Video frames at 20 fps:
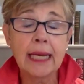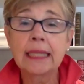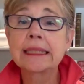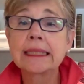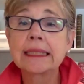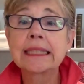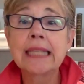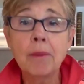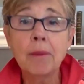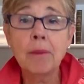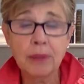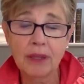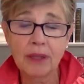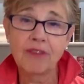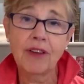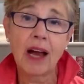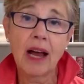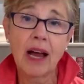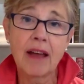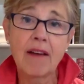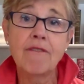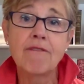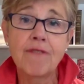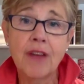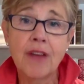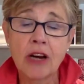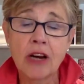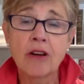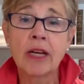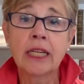exemplify a
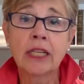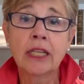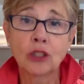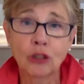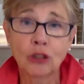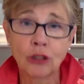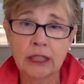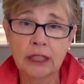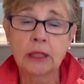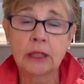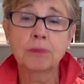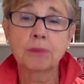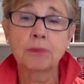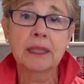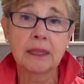very crisp,